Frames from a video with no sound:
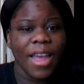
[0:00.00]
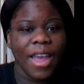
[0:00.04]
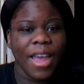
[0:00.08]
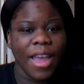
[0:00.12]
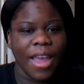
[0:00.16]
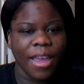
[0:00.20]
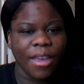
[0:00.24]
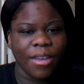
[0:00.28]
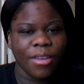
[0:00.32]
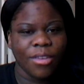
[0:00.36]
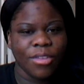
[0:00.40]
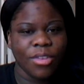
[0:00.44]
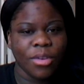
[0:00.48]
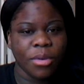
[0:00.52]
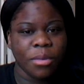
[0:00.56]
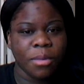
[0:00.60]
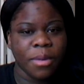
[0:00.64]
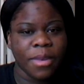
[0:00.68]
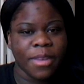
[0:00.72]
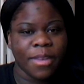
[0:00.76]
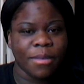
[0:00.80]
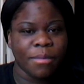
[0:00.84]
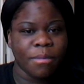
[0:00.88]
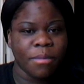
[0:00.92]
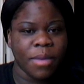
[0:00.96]
Hey YouTube,
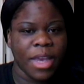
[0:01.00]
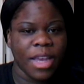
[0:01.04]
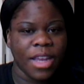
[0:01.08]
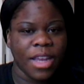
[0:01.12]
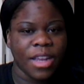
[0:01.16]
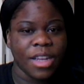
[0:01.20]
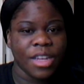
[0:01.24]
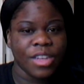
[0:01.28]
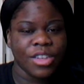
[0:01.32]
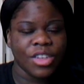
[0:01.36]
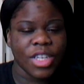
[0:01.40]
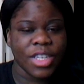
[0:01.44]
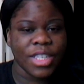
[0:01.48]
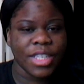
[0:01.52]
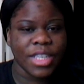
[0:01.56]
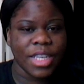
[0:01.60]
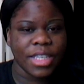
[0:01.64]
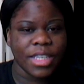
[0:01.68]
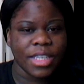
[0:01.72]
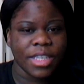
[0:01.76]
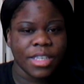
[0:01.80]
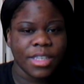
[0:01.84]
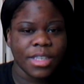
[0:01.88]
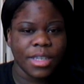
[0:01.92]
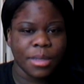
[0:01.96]
it's me, Jessie
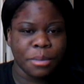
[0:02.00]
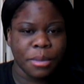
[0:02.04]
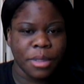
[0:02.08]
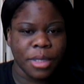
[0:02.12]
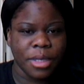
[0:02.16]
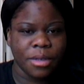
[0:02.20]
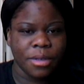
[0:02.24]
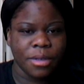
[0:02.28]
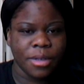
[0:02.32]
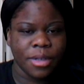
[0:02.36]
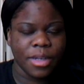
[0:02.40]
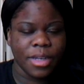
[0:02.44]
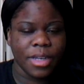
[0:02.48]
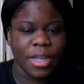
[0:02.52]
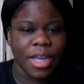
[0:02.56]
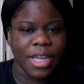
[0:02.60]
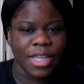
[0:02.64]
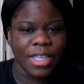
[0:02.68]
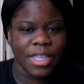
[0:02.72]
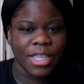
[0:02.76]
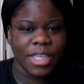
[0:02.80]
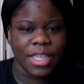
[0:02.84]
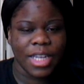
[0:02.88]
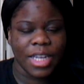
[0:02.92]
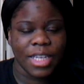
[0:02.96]
DW
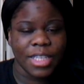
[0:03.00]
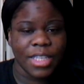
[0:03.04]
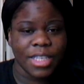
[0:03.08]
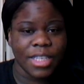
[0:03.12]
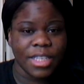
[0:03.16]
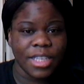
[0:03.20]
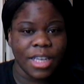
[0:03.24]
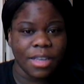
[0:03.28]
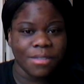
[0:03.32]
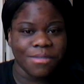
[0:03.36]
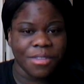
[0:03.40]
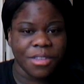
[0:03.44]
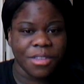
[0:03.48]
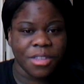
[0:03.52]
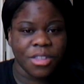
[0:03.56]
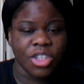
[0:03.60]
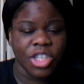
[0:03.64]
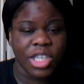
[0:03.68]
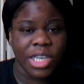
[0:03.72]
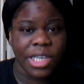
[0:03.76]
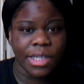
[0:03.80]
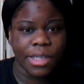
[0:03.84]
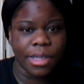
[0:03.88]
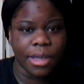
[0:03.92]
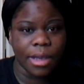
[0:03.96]
1987,
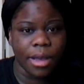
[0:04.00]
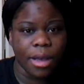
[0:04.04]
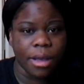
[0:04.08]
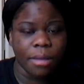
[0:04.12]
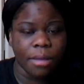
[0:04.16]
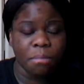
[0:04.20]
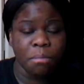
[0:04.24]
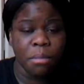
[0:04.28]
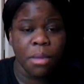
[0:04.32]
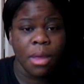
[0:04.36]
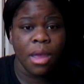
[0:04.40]
Jessica.